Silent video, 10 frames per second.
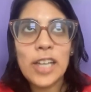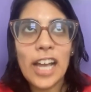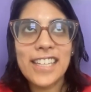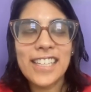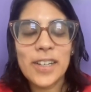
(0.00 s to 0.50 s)

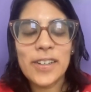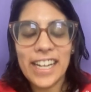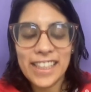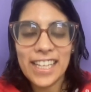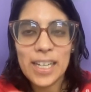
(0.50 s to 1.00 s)

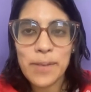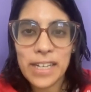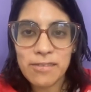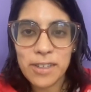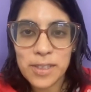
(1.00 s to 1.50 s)
I think I might
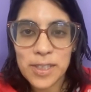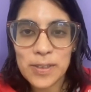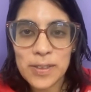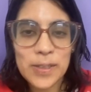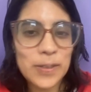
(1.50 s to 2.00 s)
have wrote to
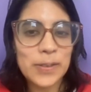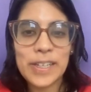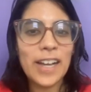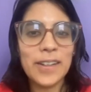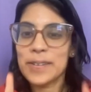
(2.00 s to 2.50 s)
you too,
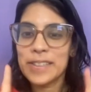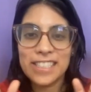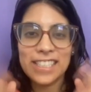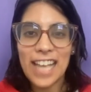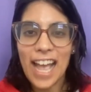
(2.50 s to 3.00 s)

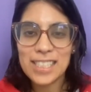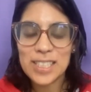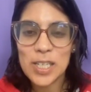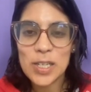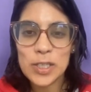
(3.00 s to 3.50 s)
just
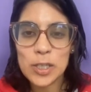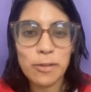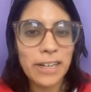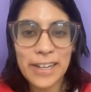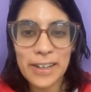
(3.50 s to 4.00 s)
asking you to
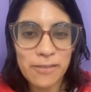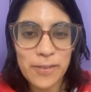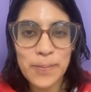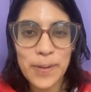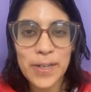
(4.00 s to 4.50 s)
ring it up
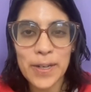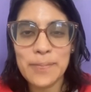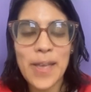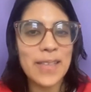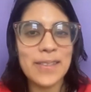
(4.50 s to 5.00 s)
from
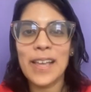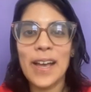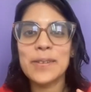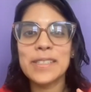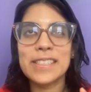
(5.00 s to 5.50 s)
Markham. And
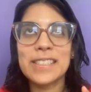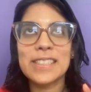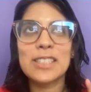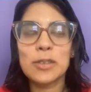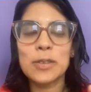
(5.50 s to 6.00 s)
that was
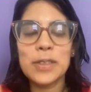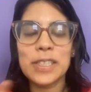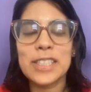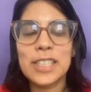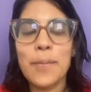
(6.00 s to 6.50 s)

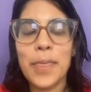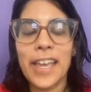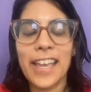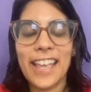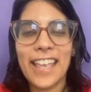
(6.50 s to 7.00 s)
truly
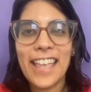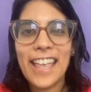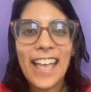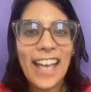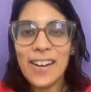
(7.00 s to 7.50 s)
something.
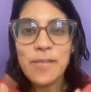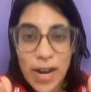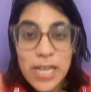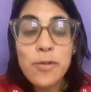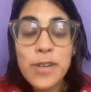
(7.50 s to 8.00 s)

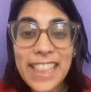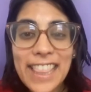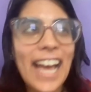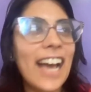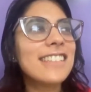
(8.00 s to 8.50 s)
When you did
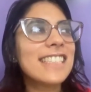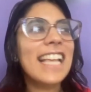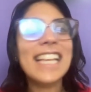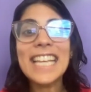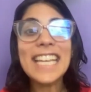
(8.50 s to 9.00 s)
that, I was
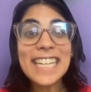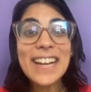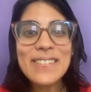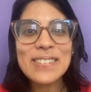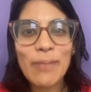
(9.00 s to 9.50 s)
like, he
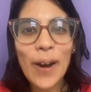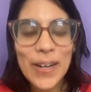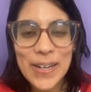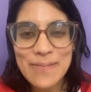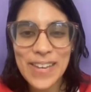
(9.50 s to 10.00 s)
knows
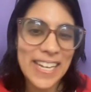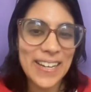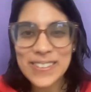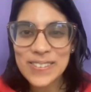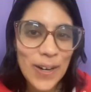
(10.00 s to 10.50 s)
Markham, he
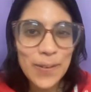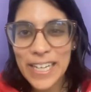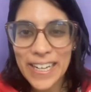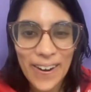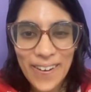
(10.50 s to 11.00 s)
knows where
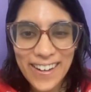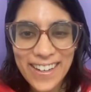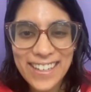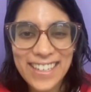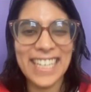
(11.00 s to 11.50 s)
we
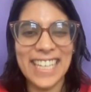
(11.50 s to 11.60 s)
are.